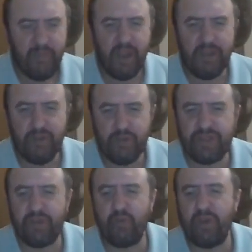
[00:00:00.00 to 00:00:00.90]
I
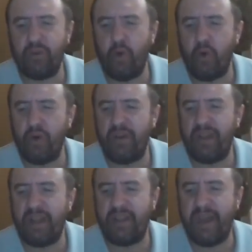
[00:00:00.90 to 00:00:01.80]
used to record
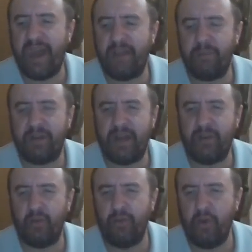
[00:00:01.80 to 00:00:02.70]
like that, but
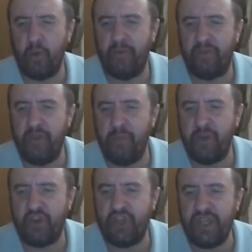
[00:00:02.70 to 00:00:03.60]
I don't know if the
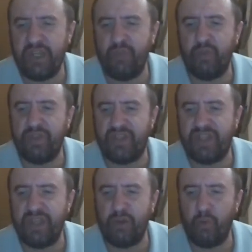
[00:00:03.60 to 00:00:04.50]
machine would
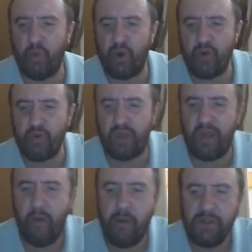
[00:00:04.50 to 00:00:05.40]
still work.